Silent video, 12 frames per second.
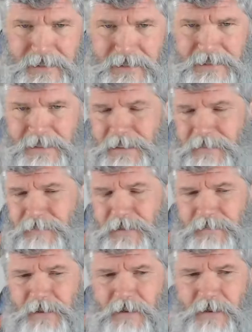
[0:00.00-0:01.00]
is on the front
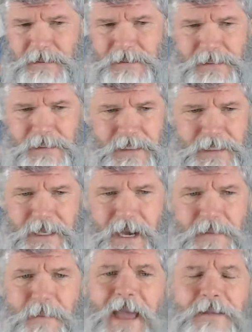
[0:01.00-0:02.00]
of the cards.
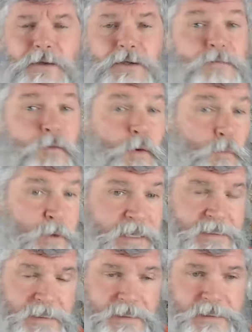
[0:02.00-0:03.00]
On the back, there's four
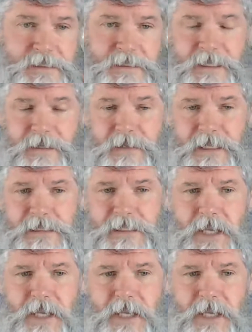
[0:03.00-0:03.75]
reasons, and here it is,